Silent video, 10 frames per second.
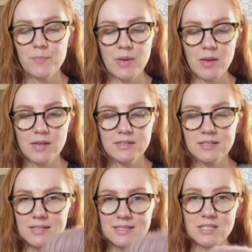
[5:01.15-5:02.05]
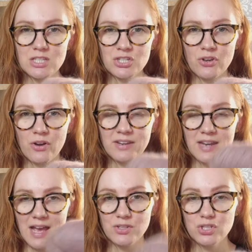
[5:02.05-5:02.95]
But this is a yarn
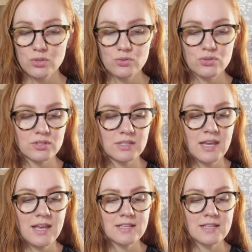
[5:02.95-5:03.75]
that I used,